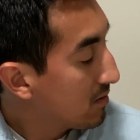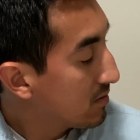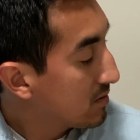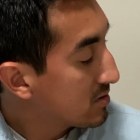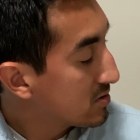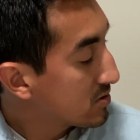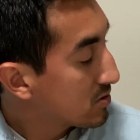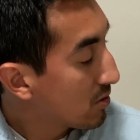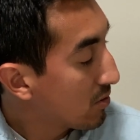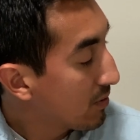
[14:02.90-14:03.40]

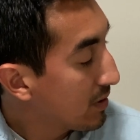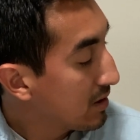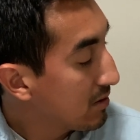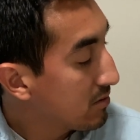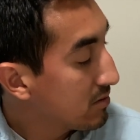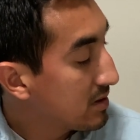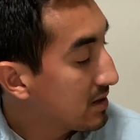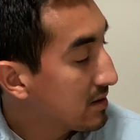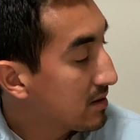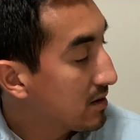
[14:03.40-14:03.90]
story, who
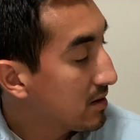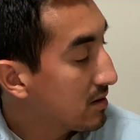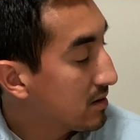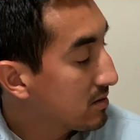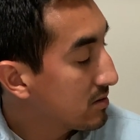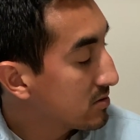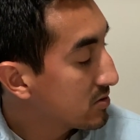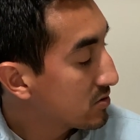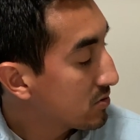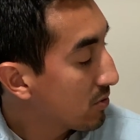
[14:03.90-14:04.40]
did
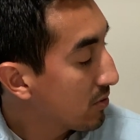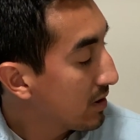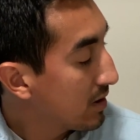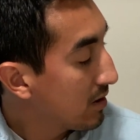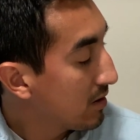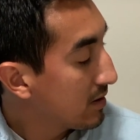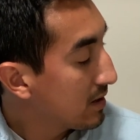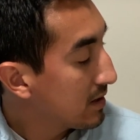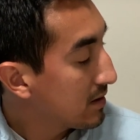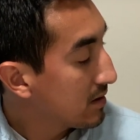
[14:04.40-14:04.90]
the story
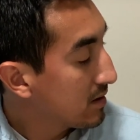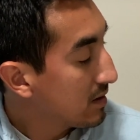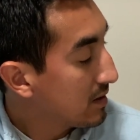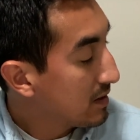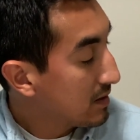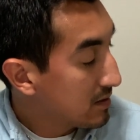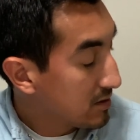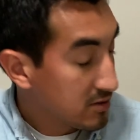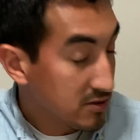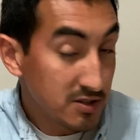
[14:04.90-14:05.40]
on it,
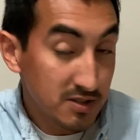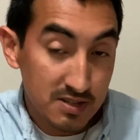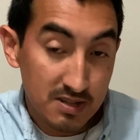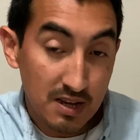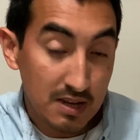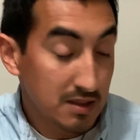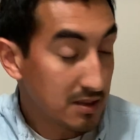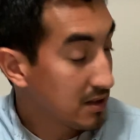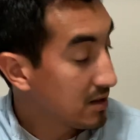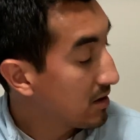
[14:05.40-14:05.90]
just
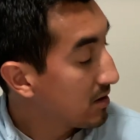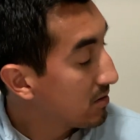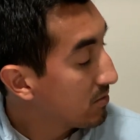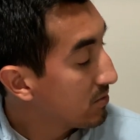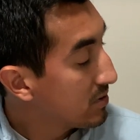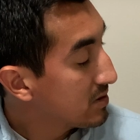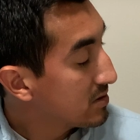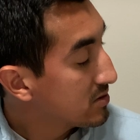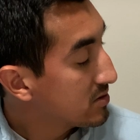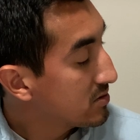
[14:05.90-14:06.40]
like the other
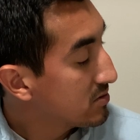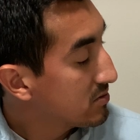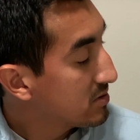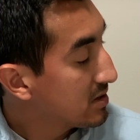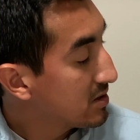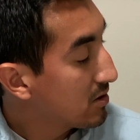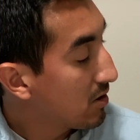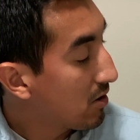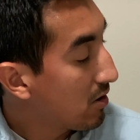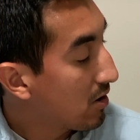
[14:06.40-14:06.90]
ones, who
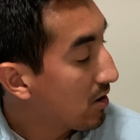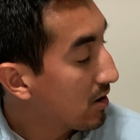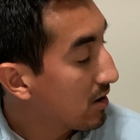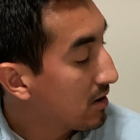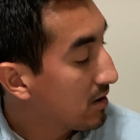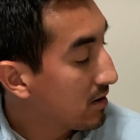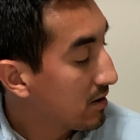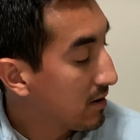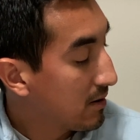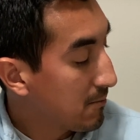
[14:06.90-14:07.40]
did the
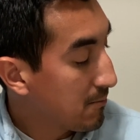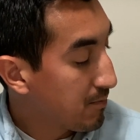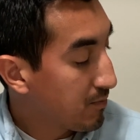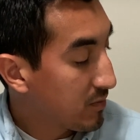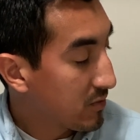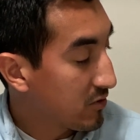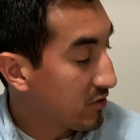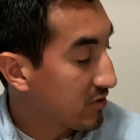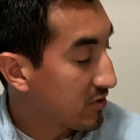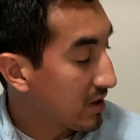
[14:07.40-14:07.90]
art,
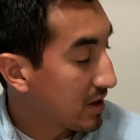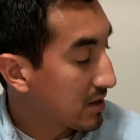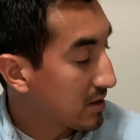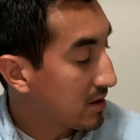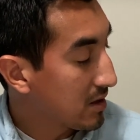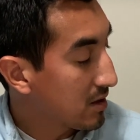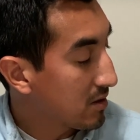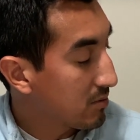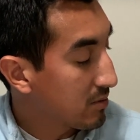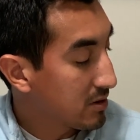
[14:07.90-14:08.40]
just like
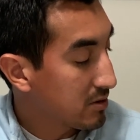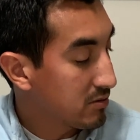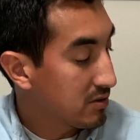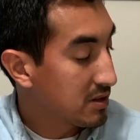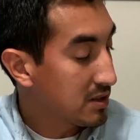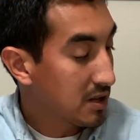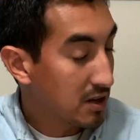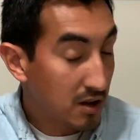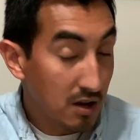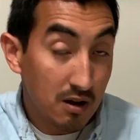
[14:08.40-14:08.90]
the other one, who
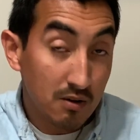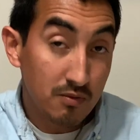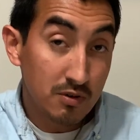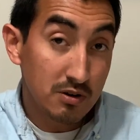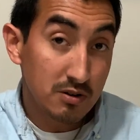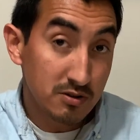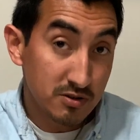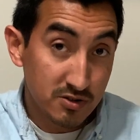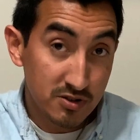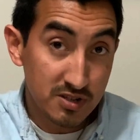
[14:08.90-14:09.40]
did the
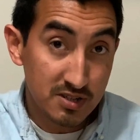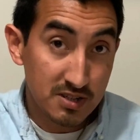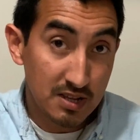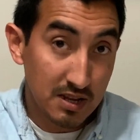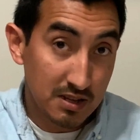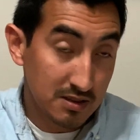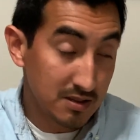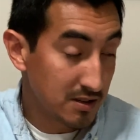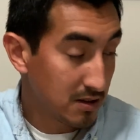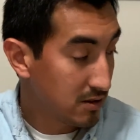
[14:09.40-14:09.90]
cover, just
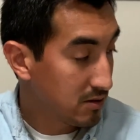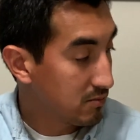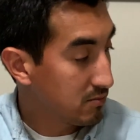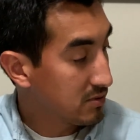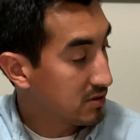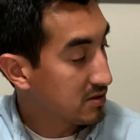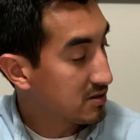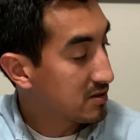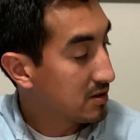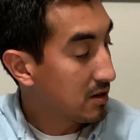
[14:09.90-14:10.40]
like the other
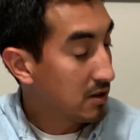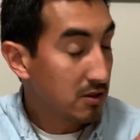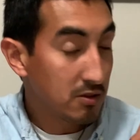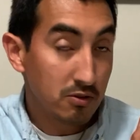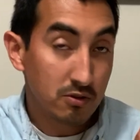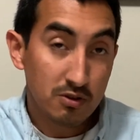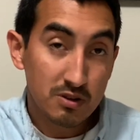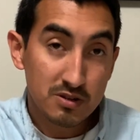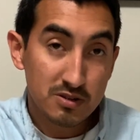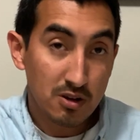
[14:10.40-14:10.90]
ones.
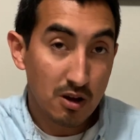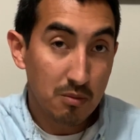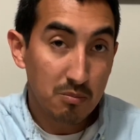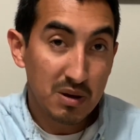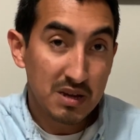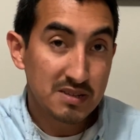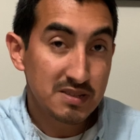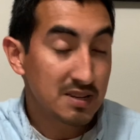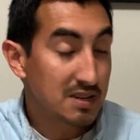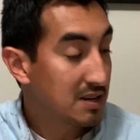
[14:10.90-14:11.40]
It's all
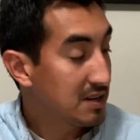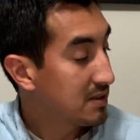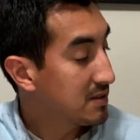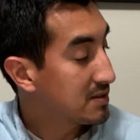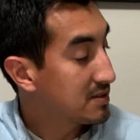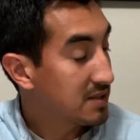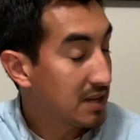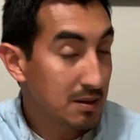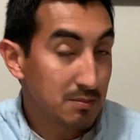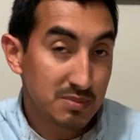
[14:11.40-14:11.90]
basically the
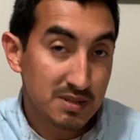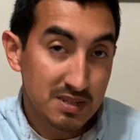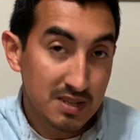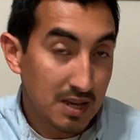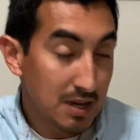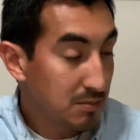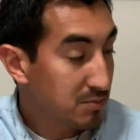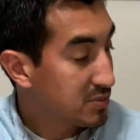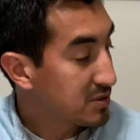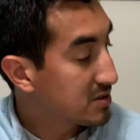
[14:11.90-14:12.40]
same
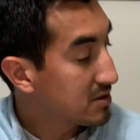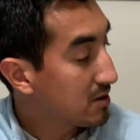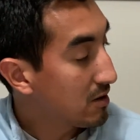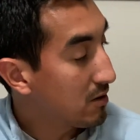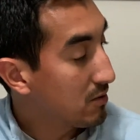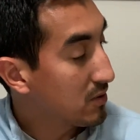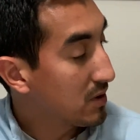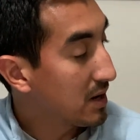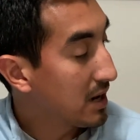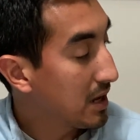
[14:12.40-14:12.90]
steps
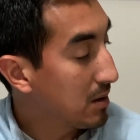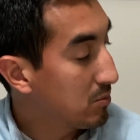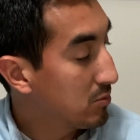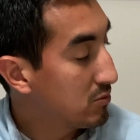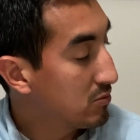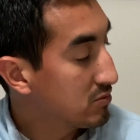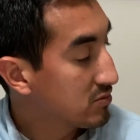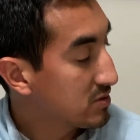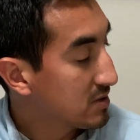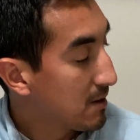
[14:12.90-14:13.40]
on the
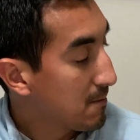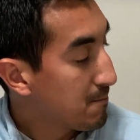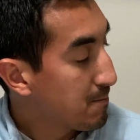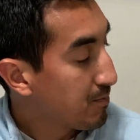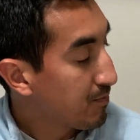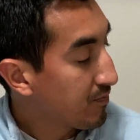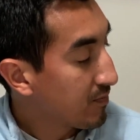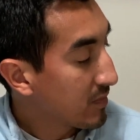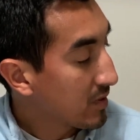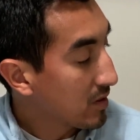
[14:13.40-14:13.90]
labels.
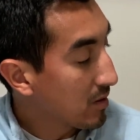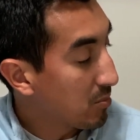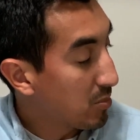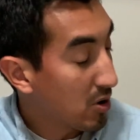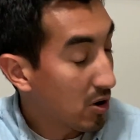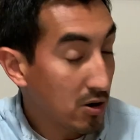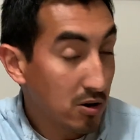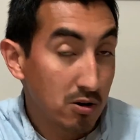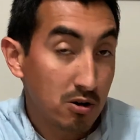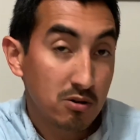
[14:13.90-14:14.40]
The
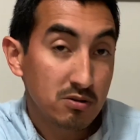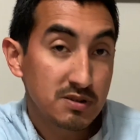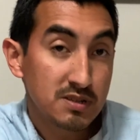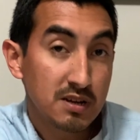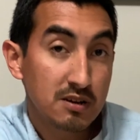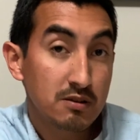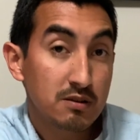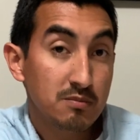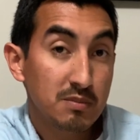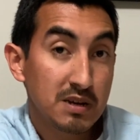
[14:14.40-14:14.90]
barcode's
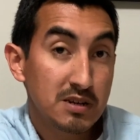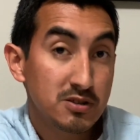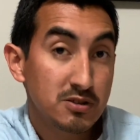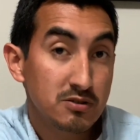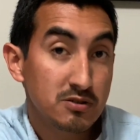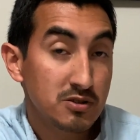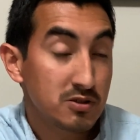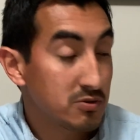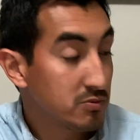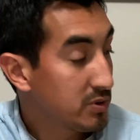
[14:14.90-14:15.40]
here to make
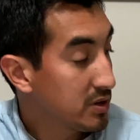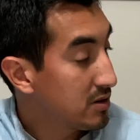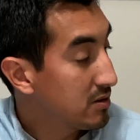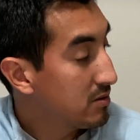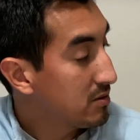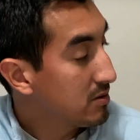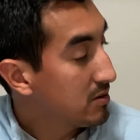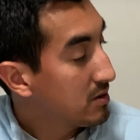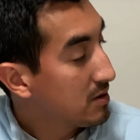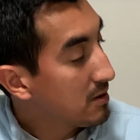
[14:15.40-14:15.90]
sure it's
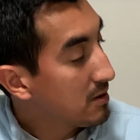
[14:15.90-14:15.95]
real.